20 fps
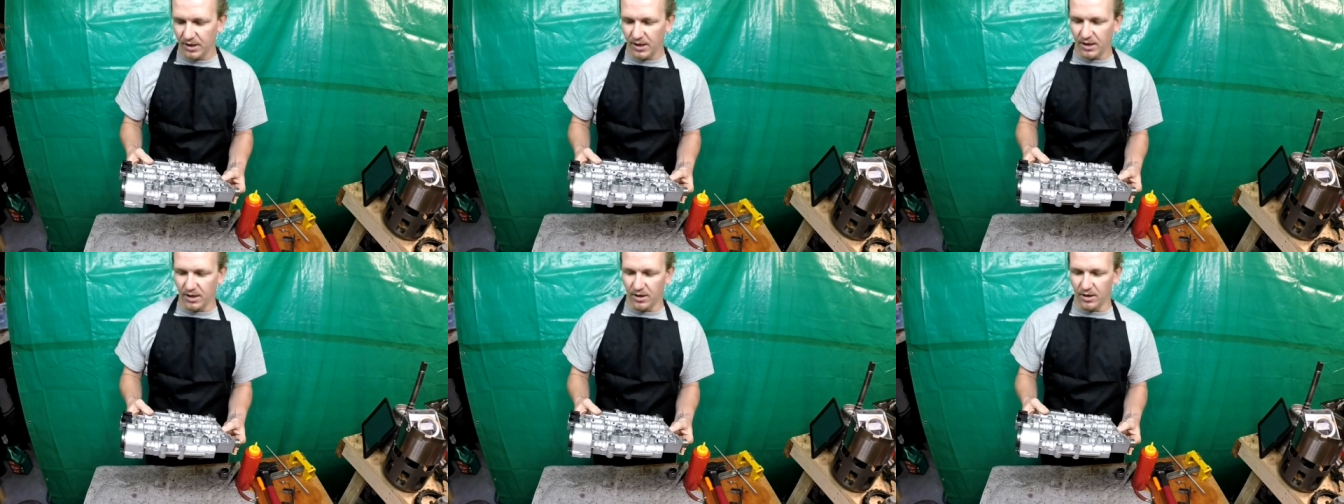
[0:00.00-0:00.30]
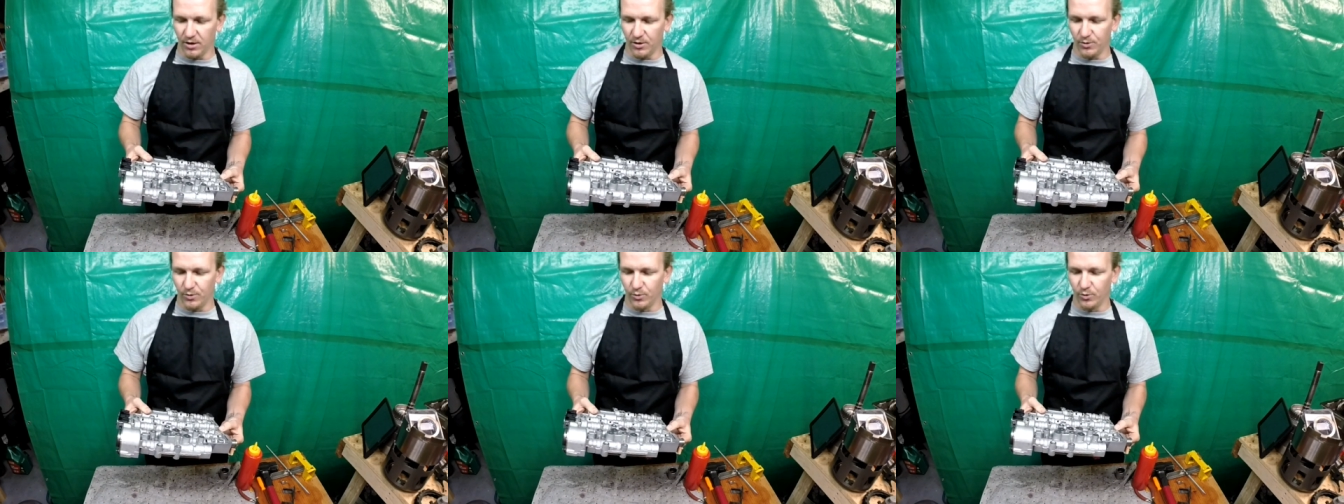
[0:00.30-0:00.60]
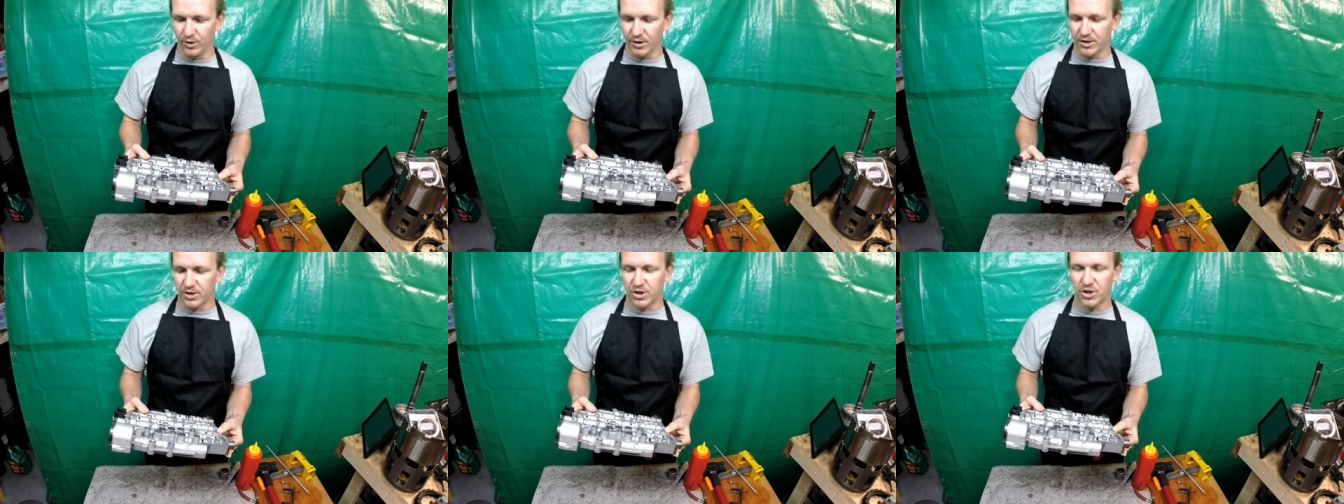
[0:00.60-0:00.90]
Uh,
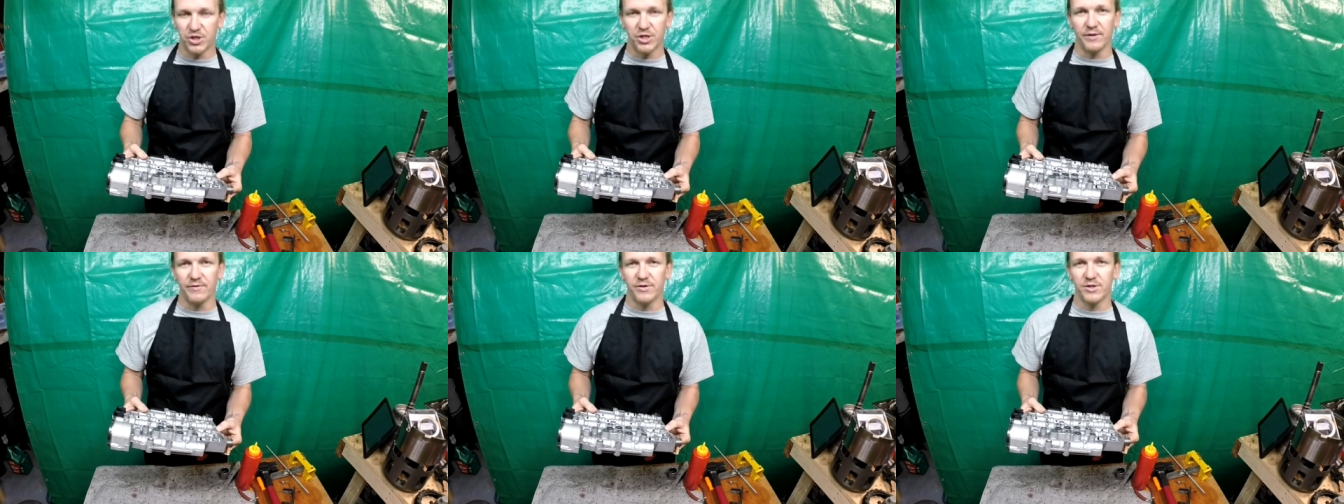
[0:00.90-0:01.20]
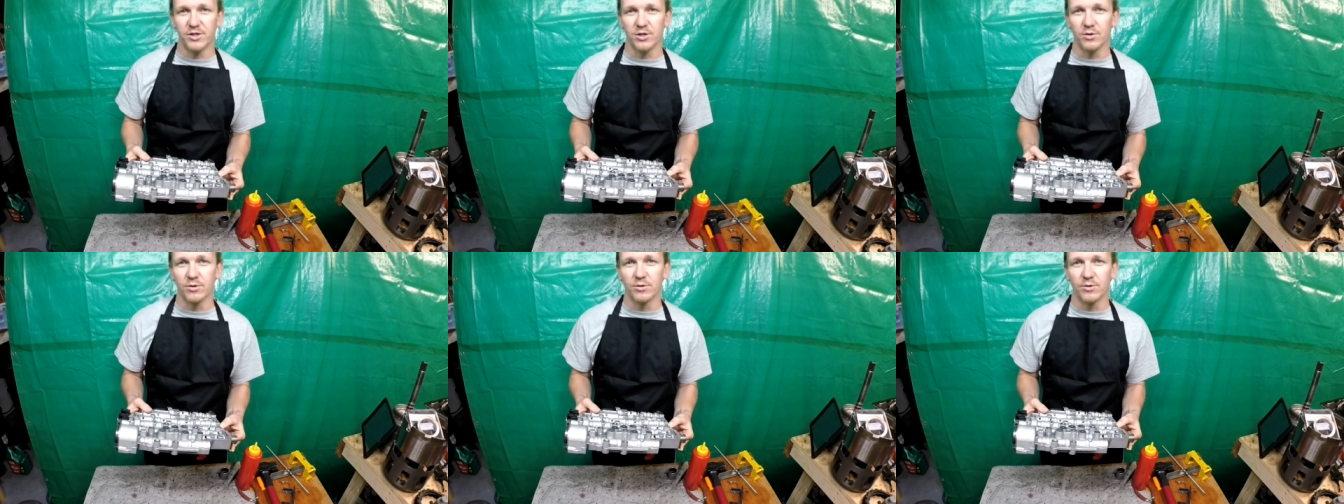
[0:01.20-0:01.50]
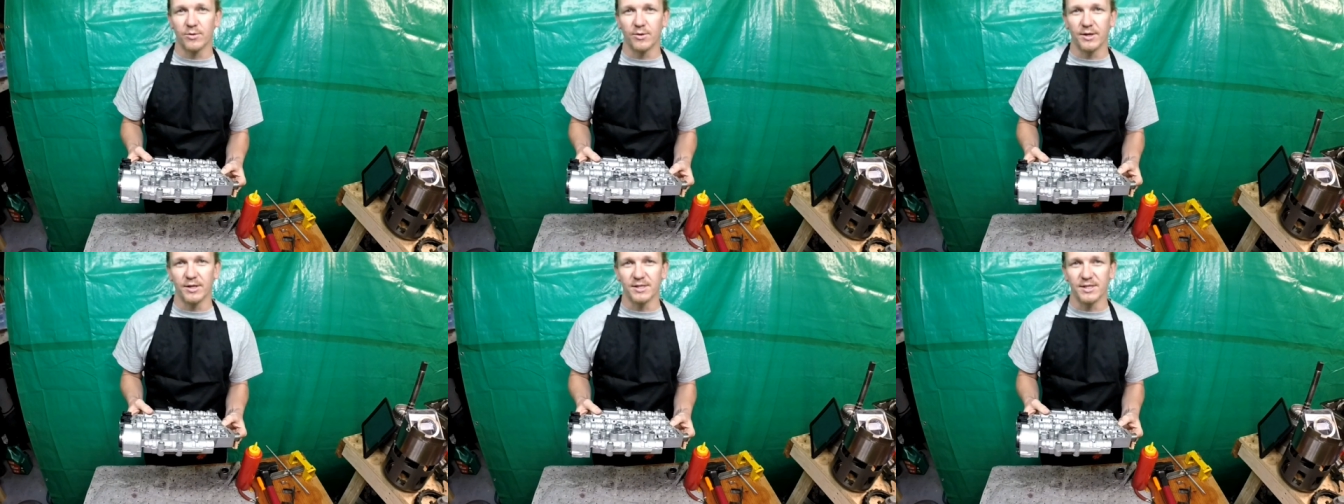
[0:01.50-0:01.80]
which shift
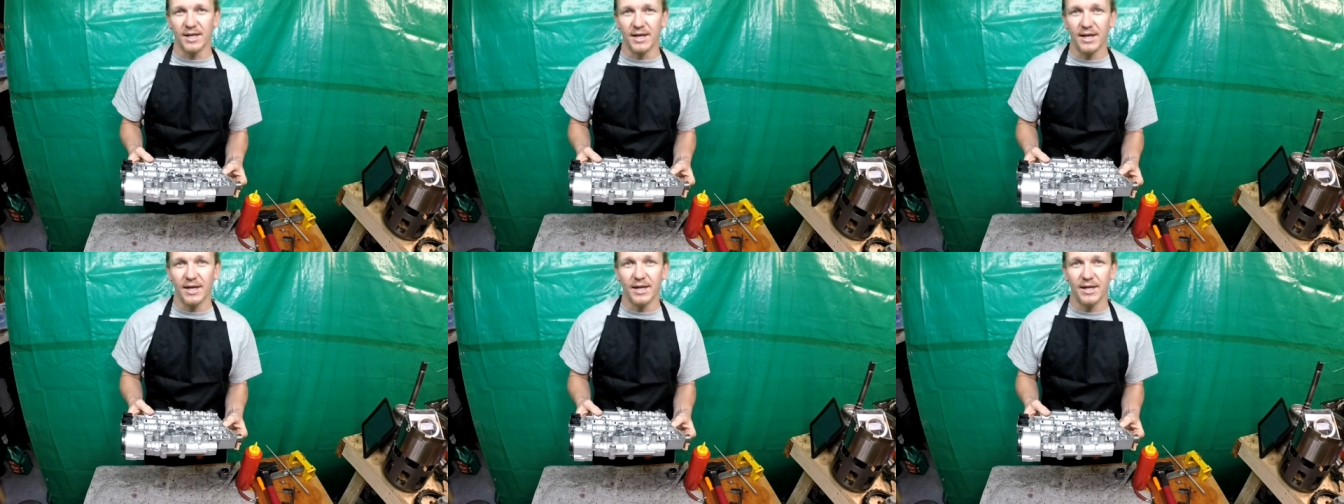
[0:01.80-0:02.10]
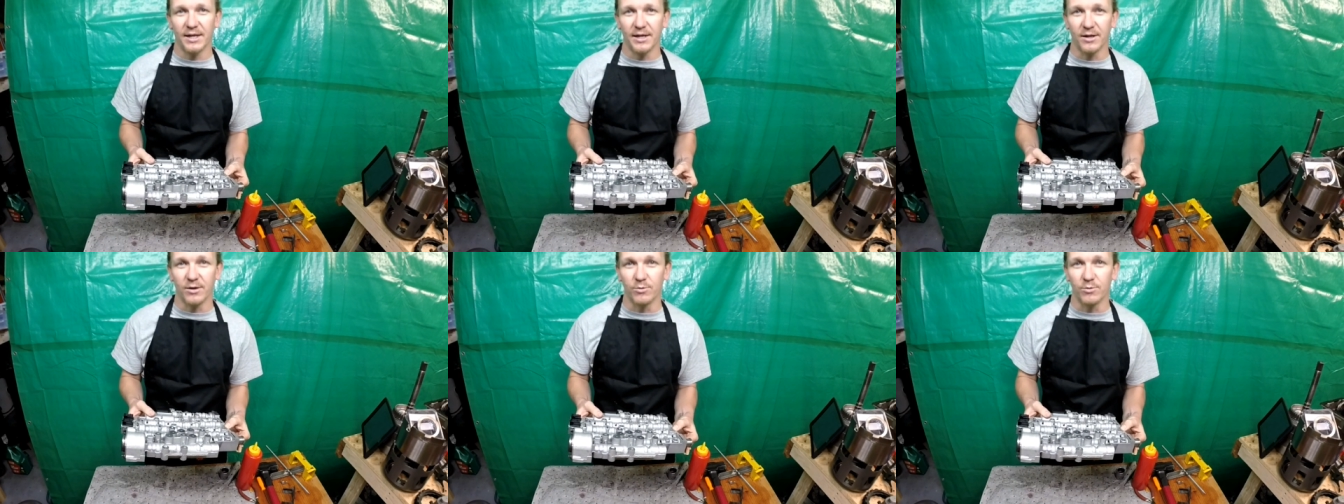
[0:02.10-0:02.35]
solenoid is A